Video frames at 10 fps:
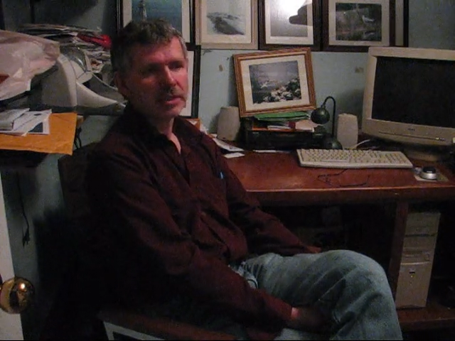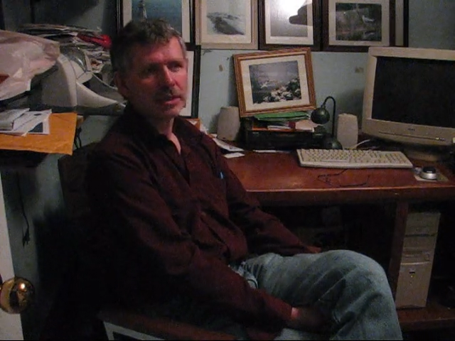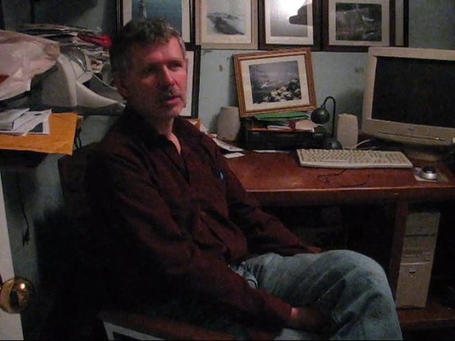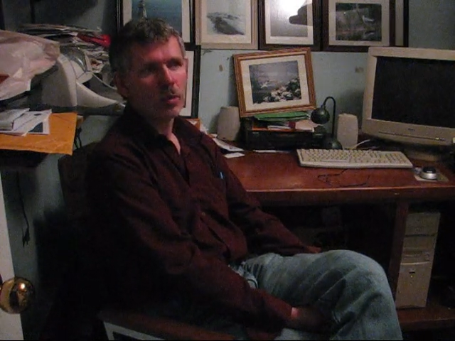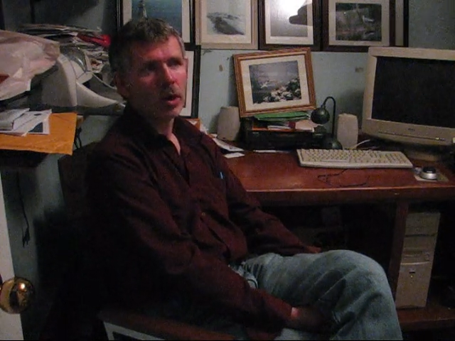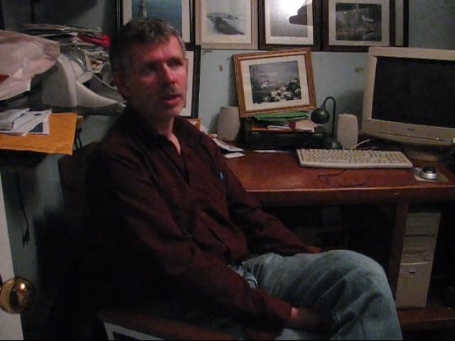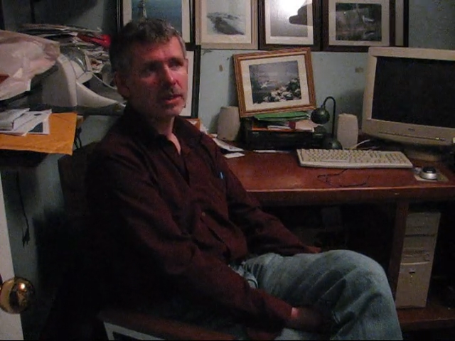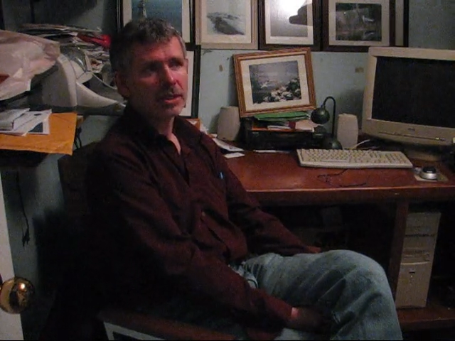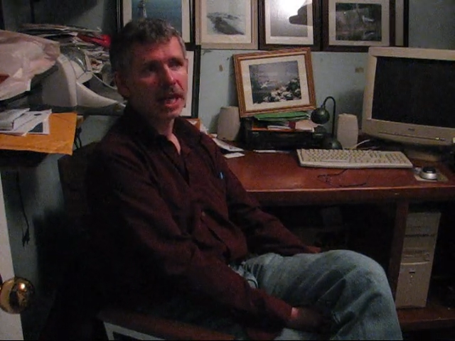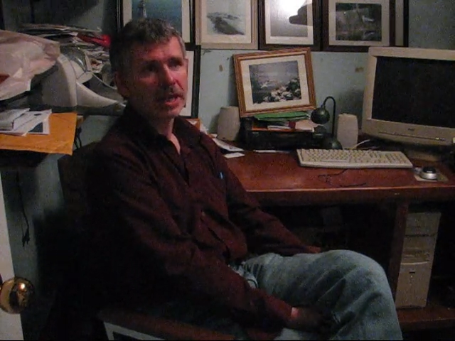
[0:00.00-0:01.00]
So one
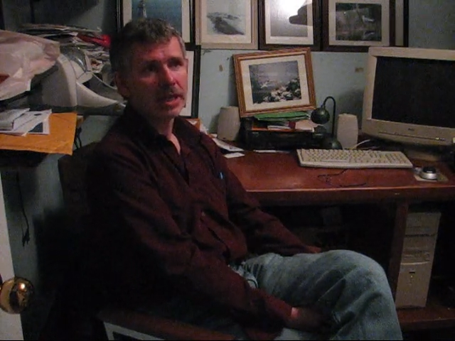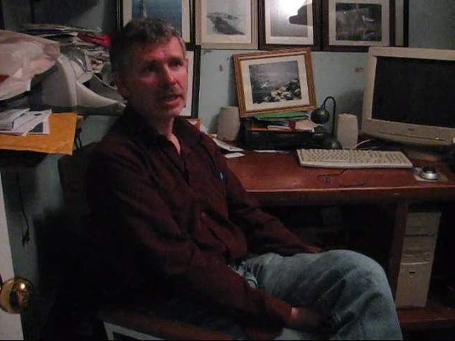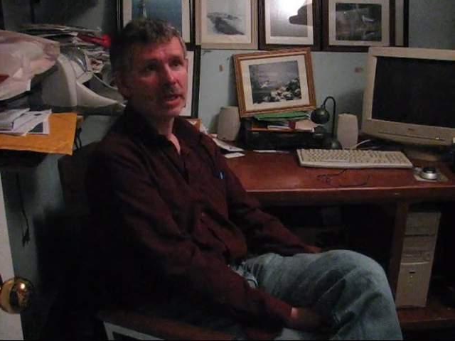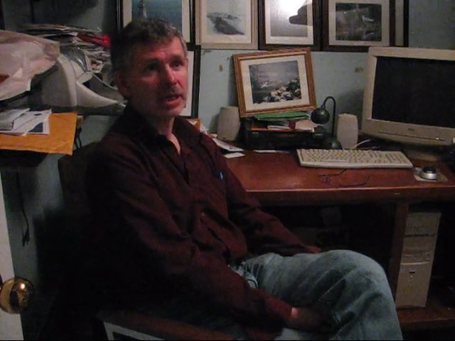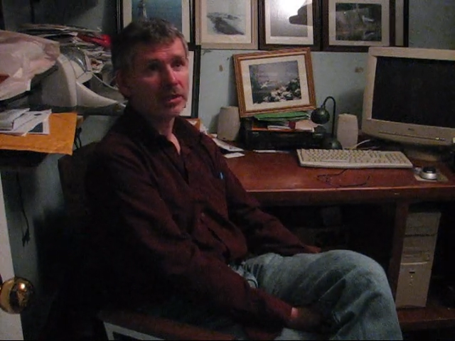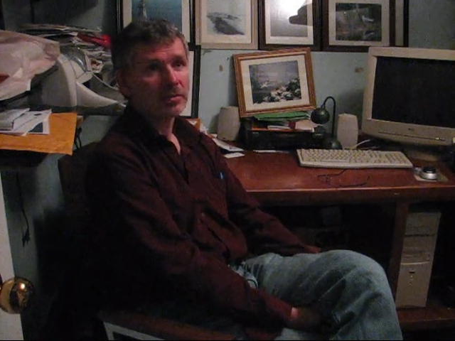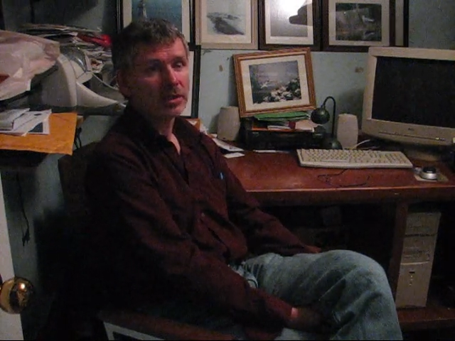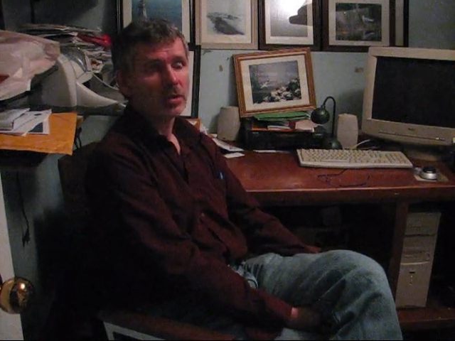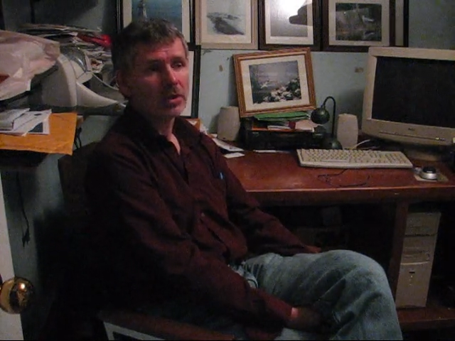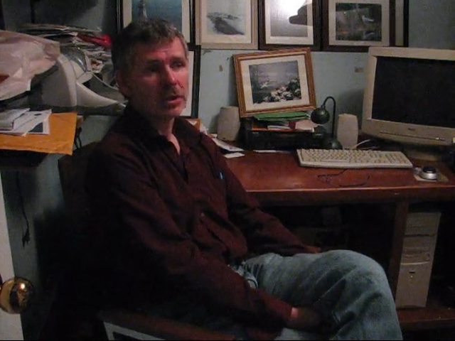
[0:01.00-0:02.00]
is that it, it, can
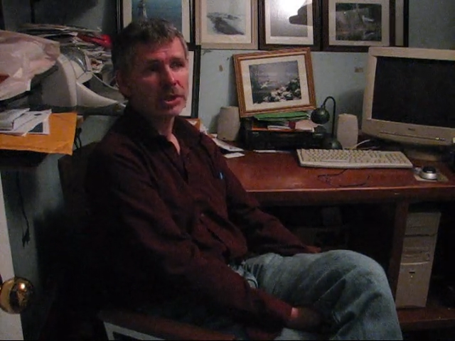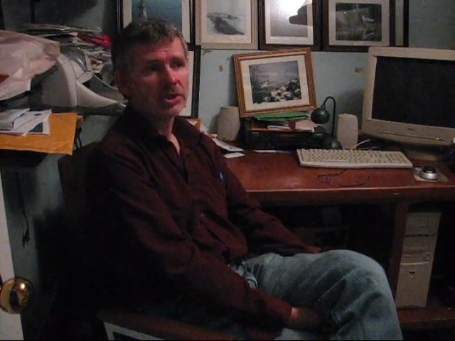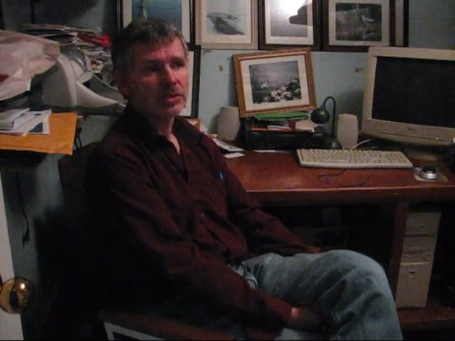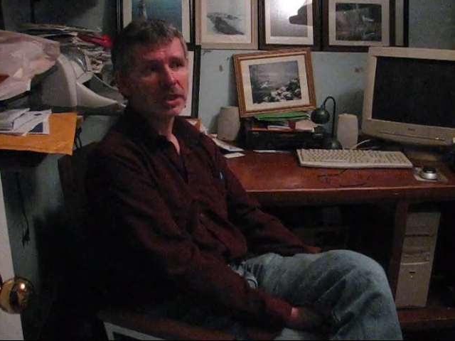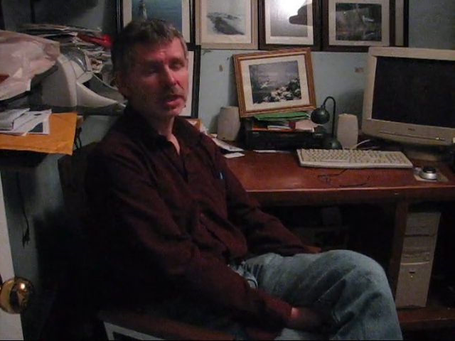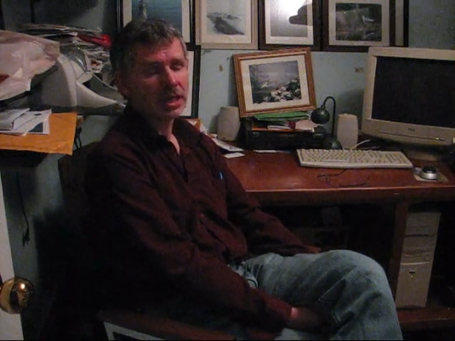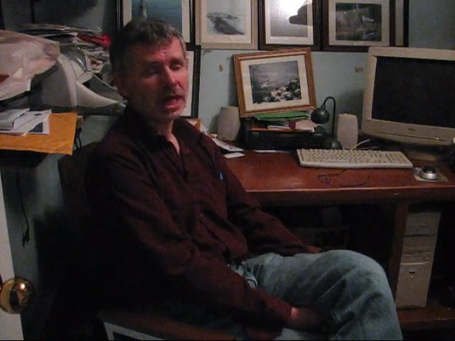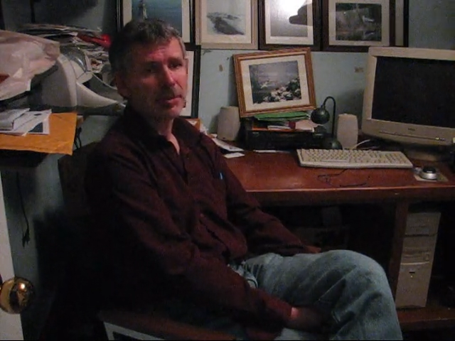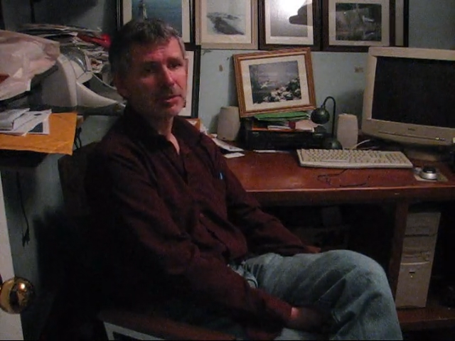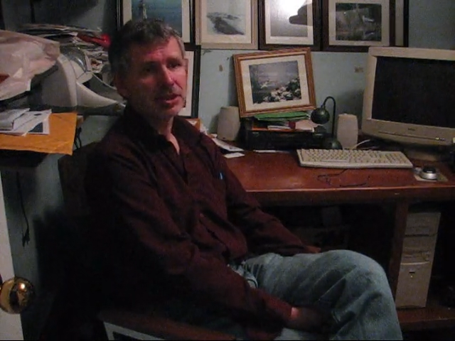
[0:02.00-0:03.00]
record history, it can
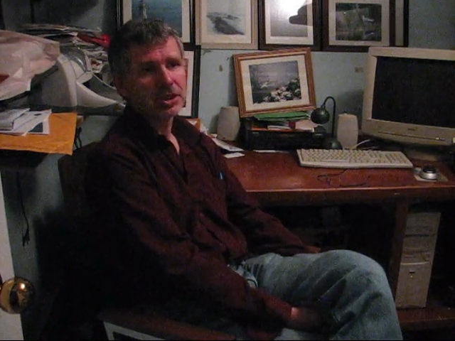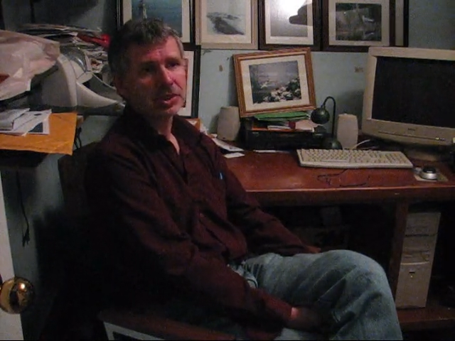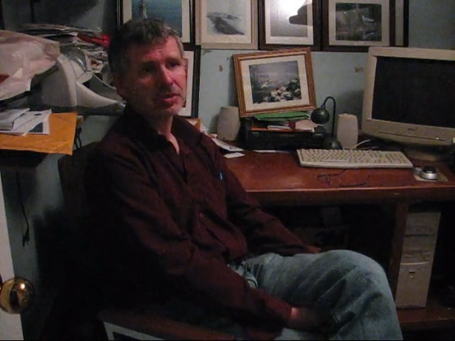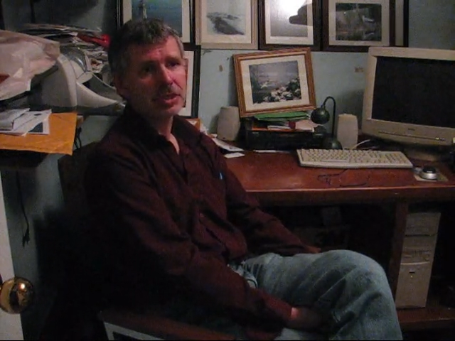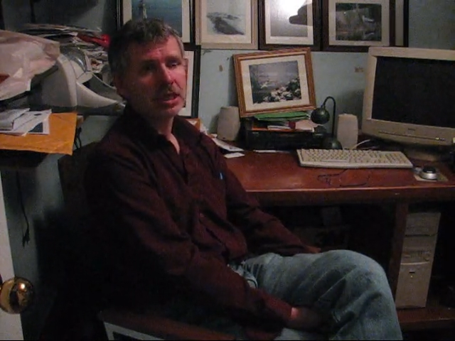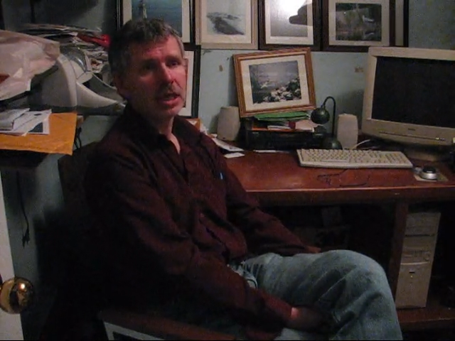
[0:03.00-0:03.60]
capture history,